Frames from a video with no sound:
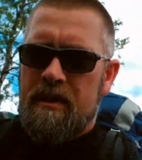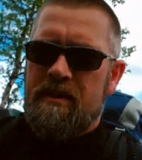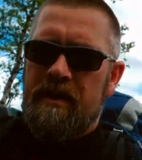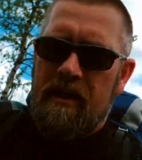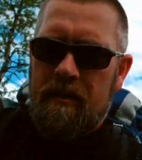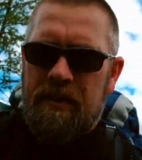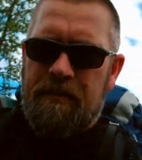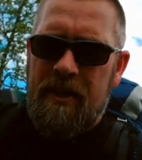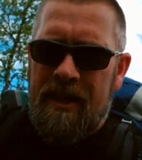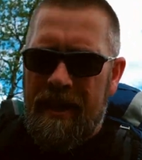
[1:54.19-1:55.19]
So yeah, got about
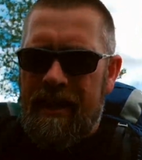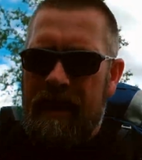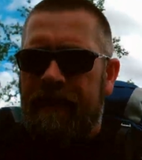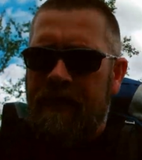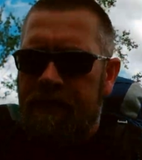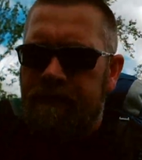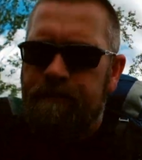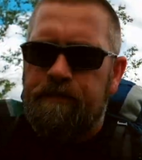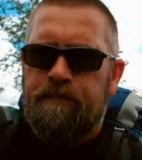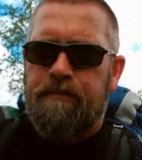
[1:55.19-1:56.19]
3k left
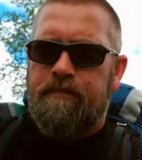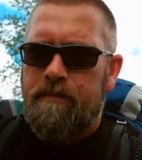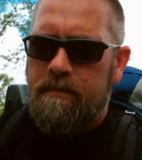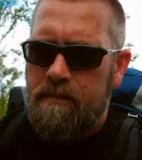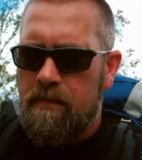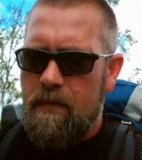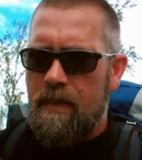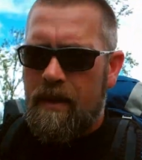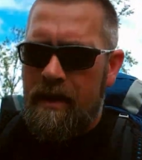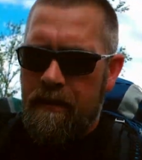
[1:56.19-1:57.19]

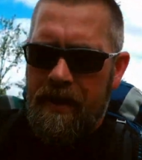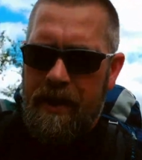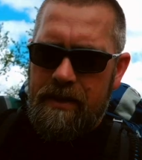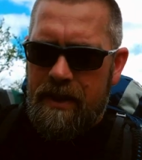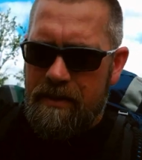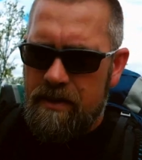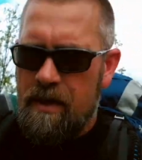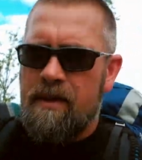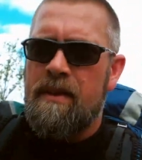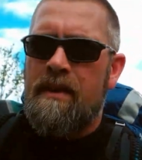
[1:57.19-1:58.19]
and then we get down to
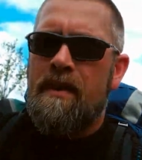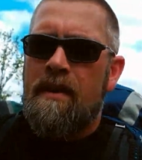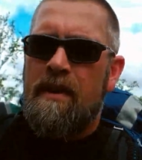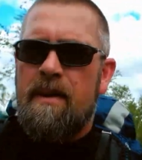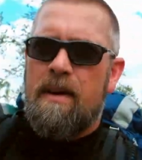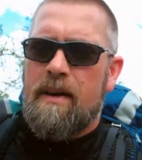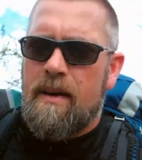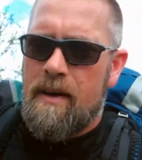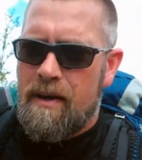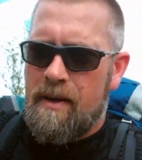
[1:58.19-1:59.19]

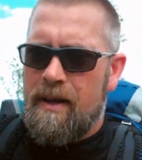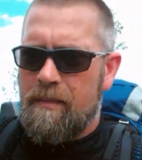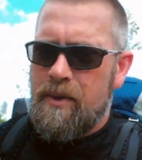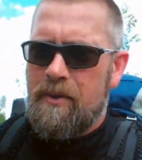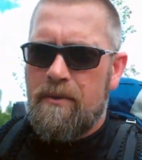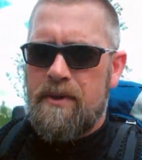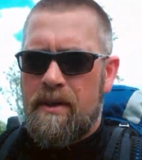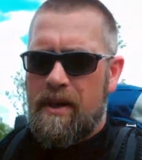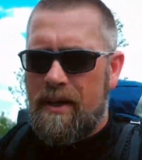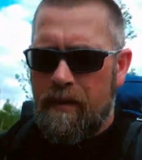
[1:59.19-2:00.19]
Lap Donald's
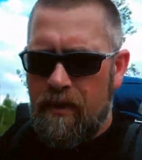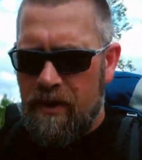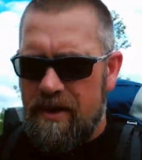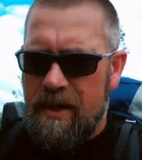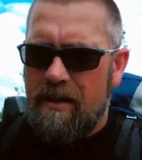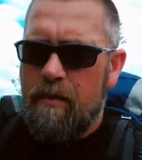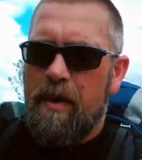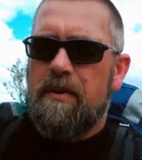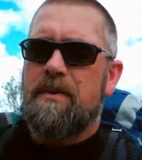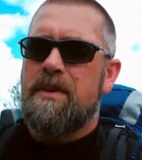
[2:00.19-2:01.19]
and then we're going to take the
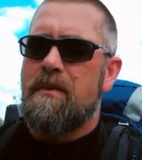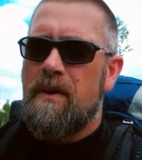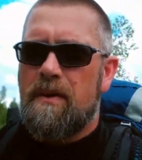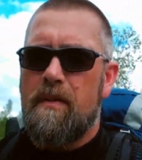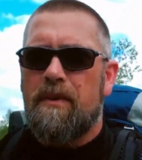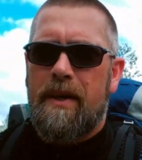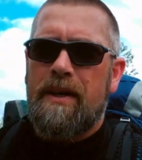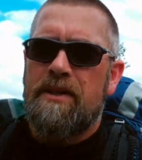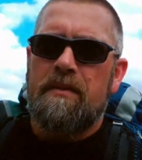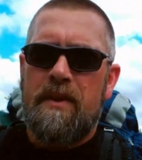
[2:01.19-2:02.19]
boat, so we'll
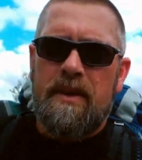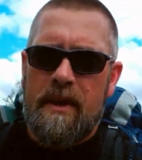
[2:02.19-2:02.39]
catch up with you